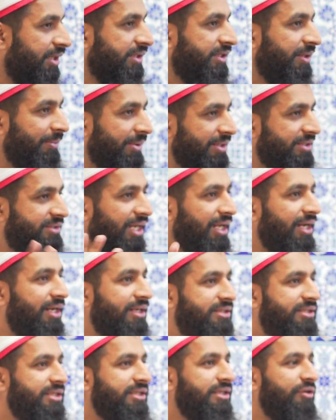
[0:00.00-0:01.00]
The
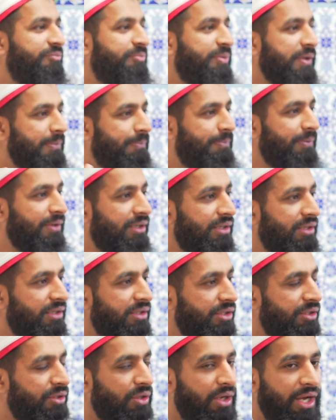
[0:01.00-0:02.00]
mentality of people,
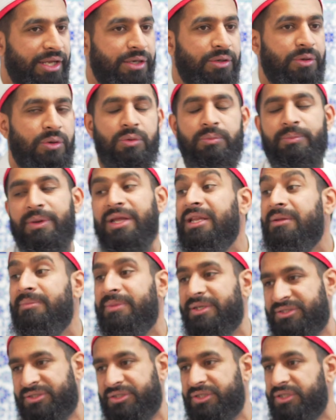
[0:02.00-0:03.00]
you know, I know many
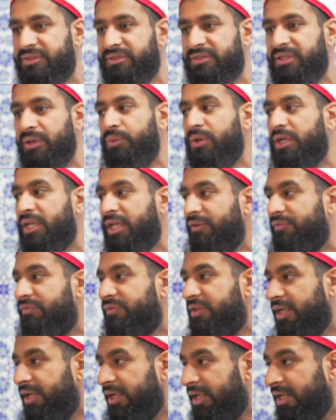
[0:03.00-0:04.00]
masjids, they will give
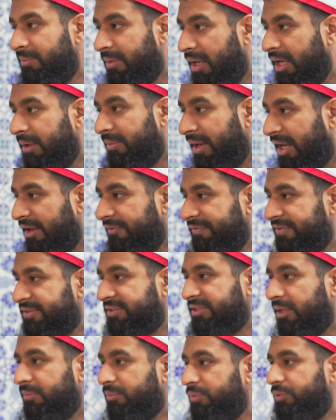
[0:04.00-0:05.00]
the Imam Hafiz
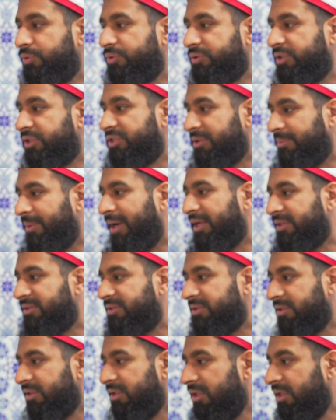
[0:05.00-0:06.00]
Sahib, who does the Jamaat,
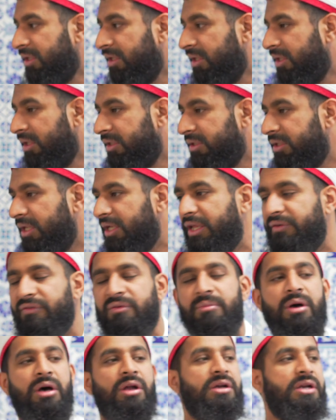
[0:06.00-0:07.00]
they'll give
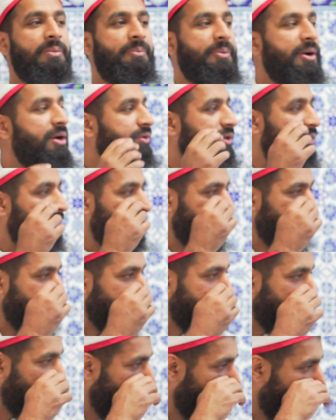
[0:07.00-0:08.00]
him £100 a week.